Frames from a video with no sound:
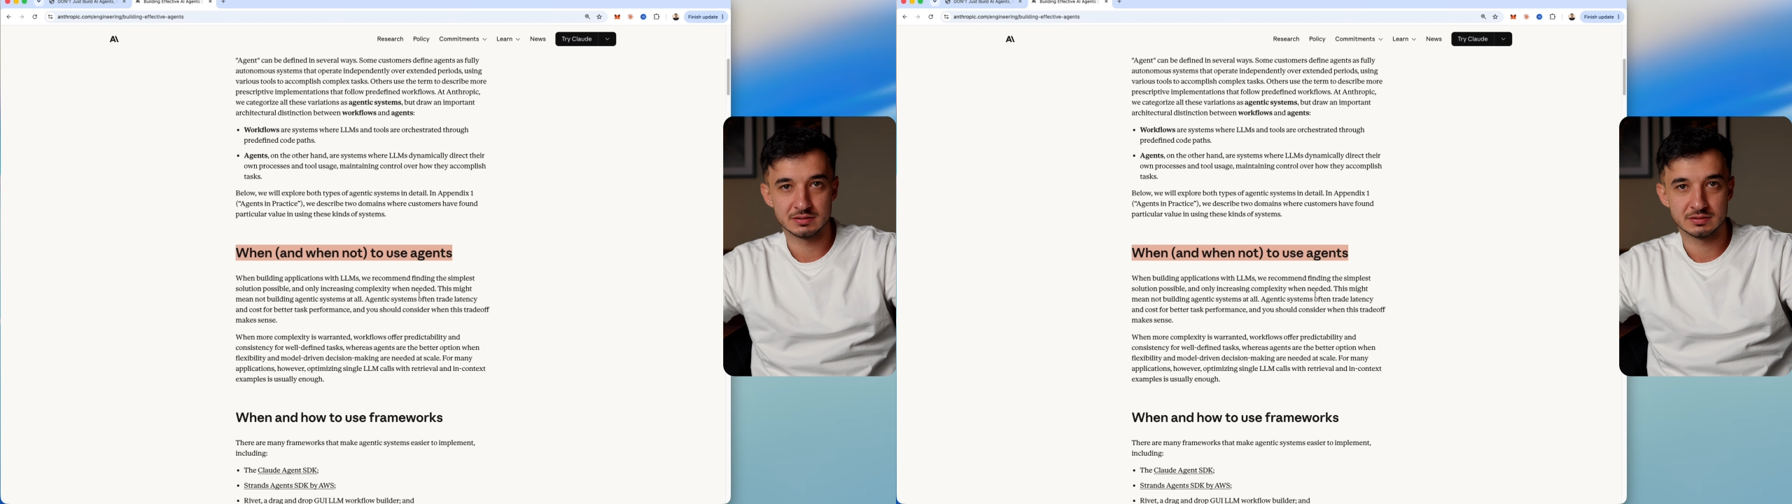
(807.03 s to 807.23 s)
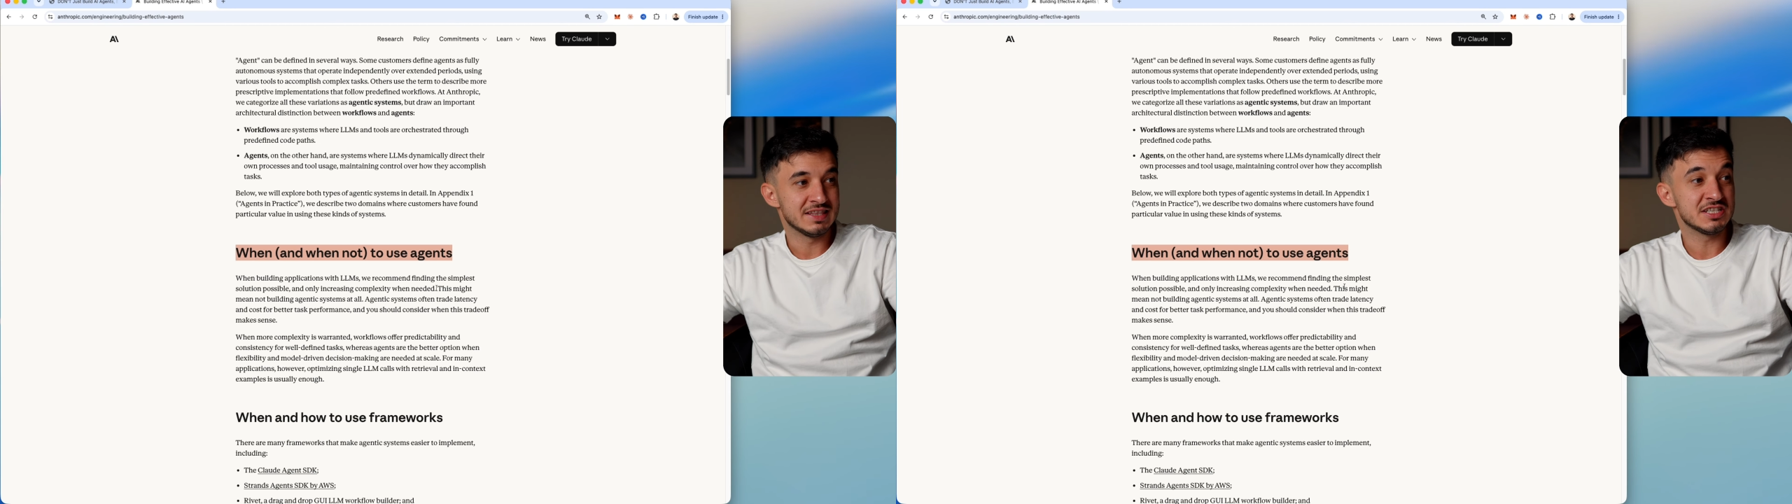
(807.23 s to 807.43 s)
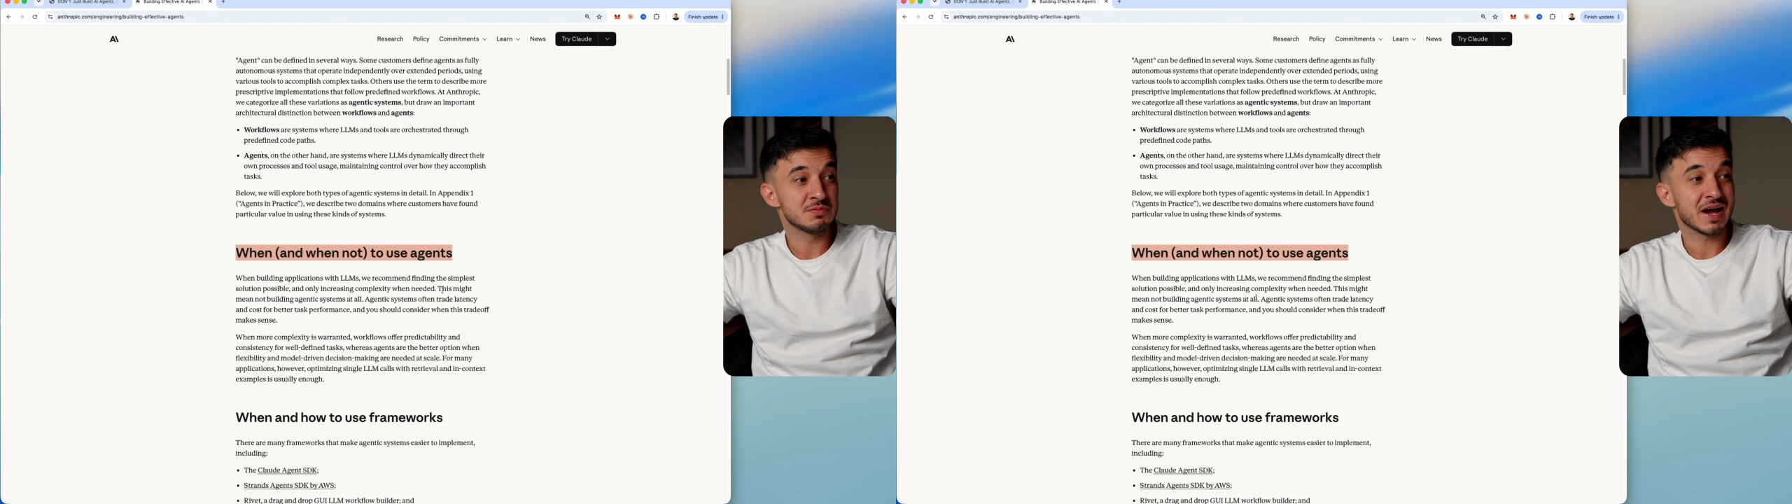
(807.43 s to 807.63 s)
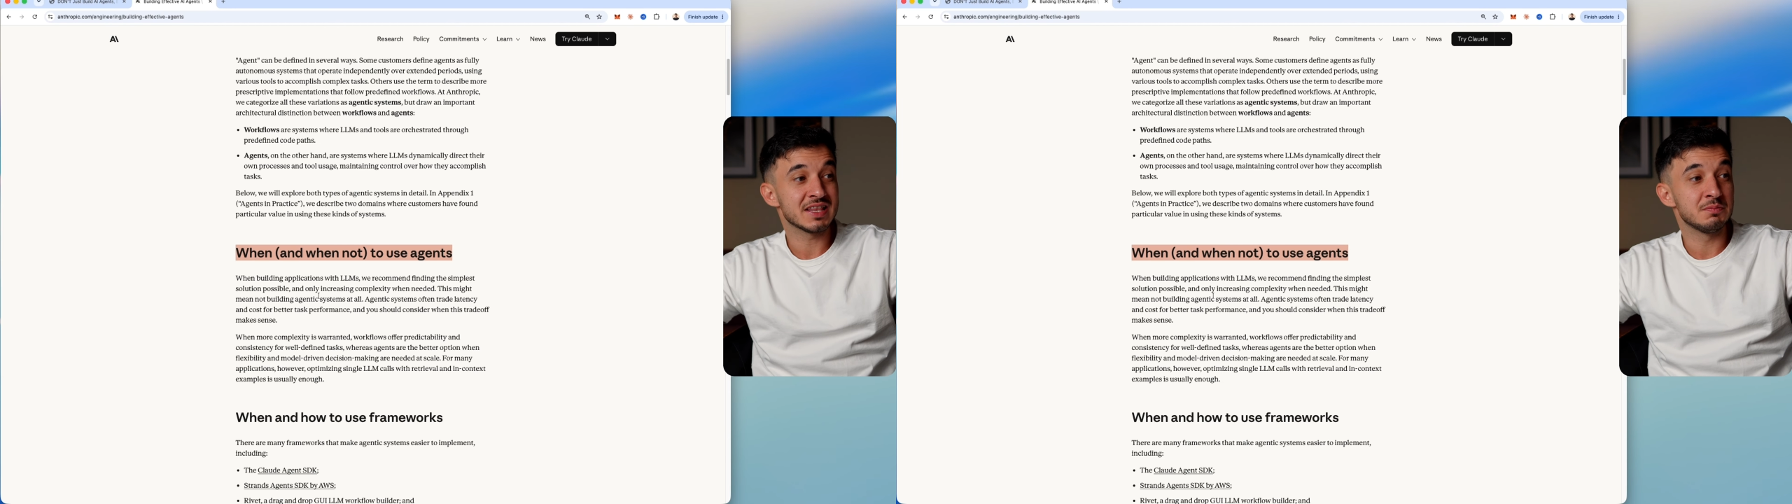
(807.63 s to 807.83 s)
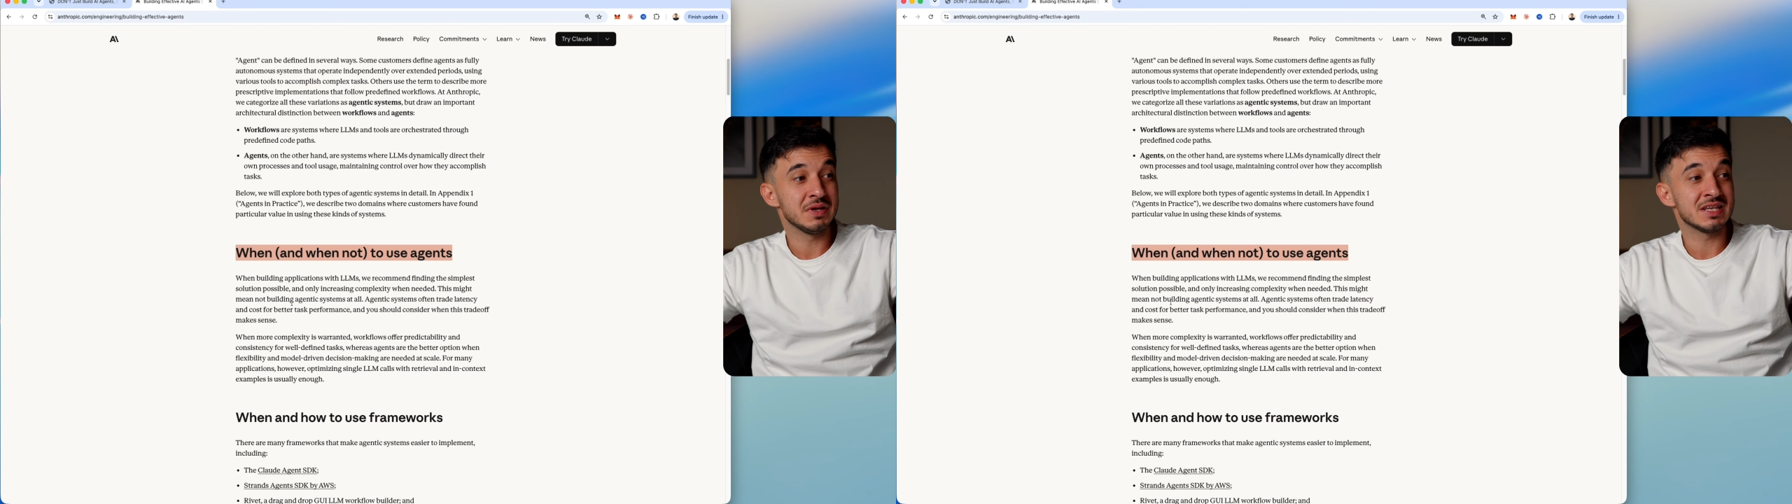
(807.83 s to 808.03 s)
This
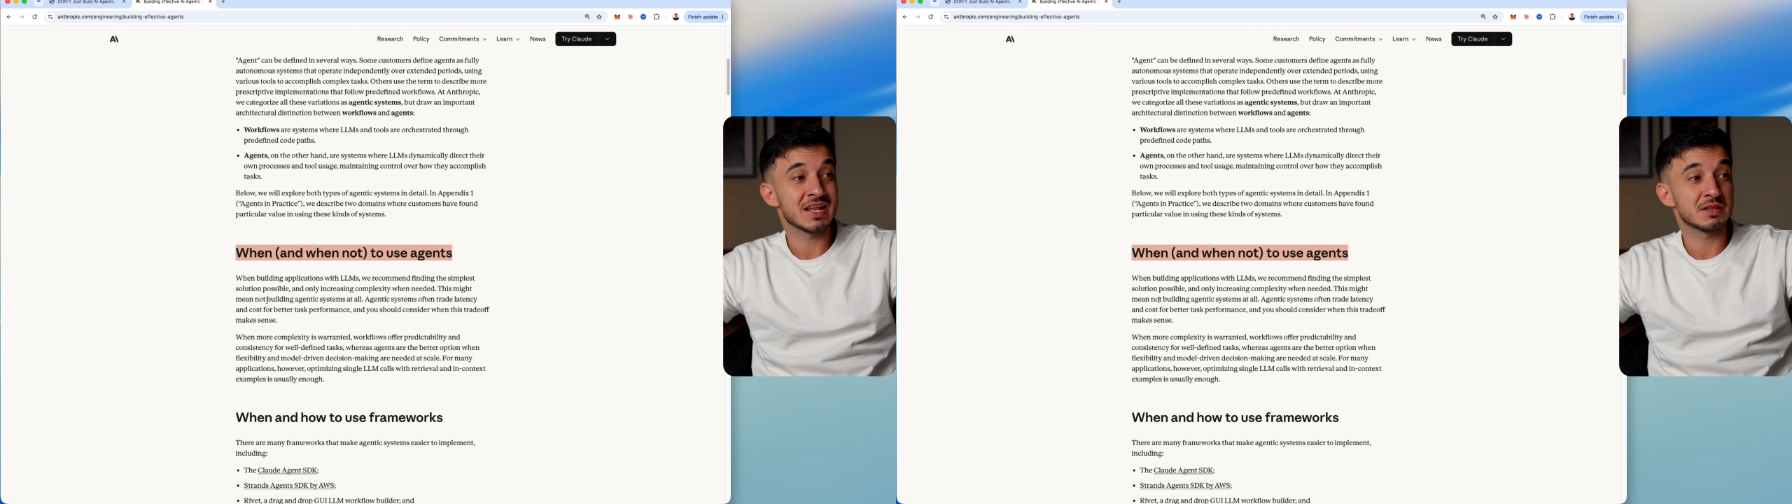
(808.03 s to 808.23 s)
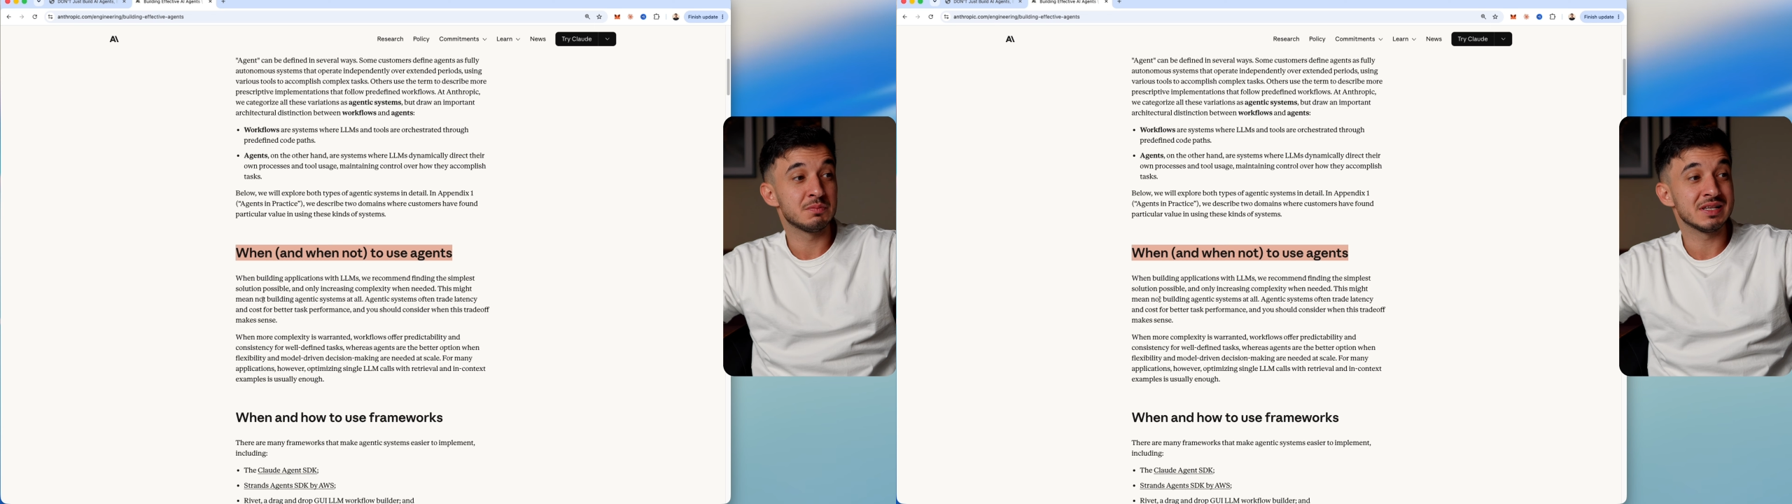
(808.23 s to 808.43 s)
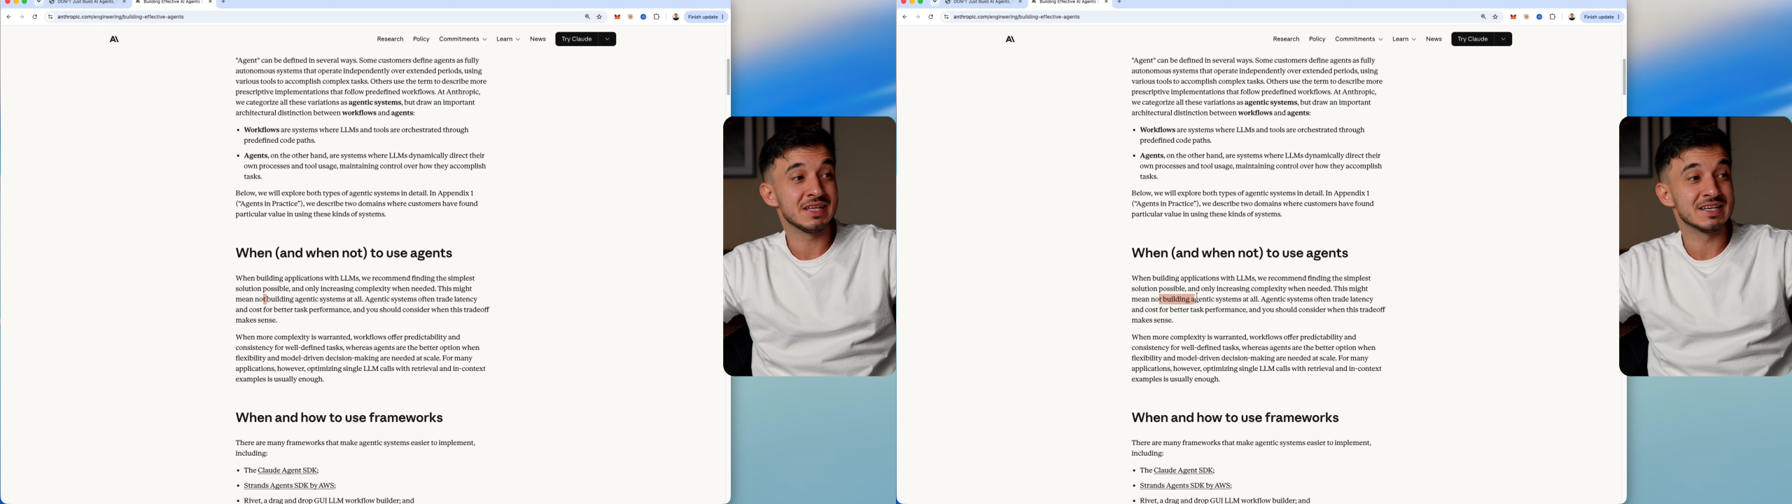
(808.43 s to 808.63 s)
might mean not building